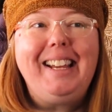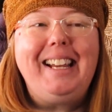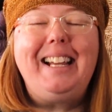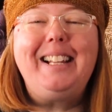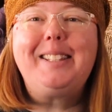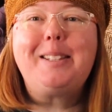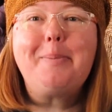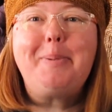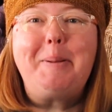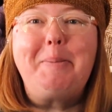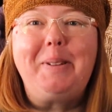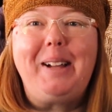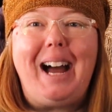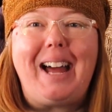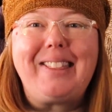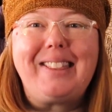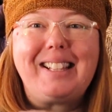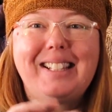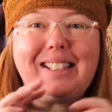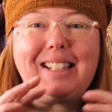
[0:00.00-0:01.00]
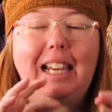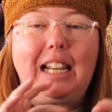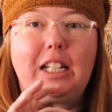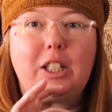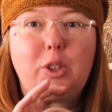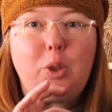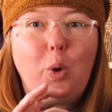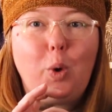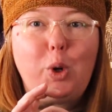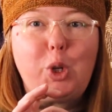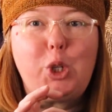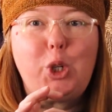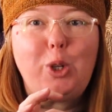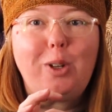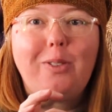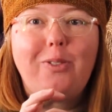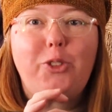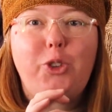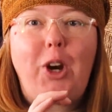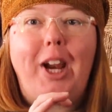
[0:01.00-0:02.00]
And so people had this like
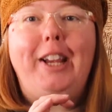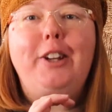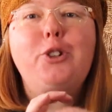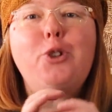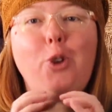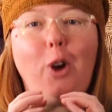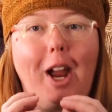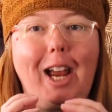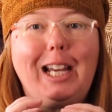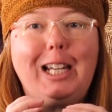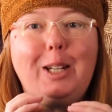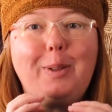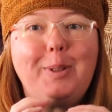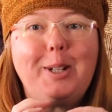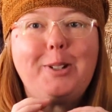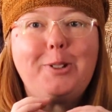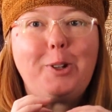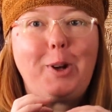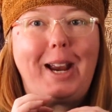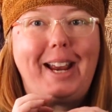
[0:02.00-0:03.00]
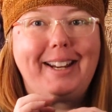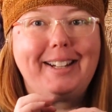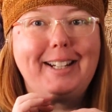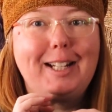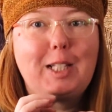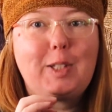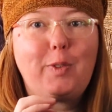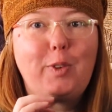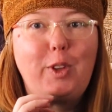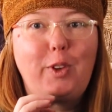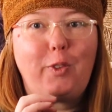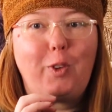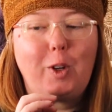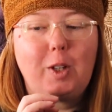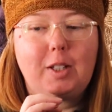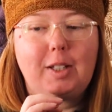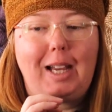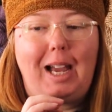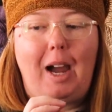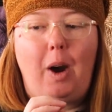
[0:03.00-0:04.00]
torture of like trying to wear their hand knits for the
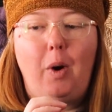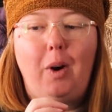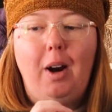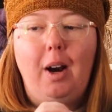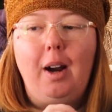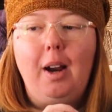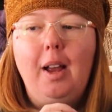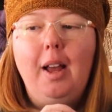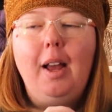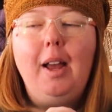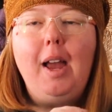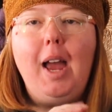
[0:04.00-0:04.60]
first hour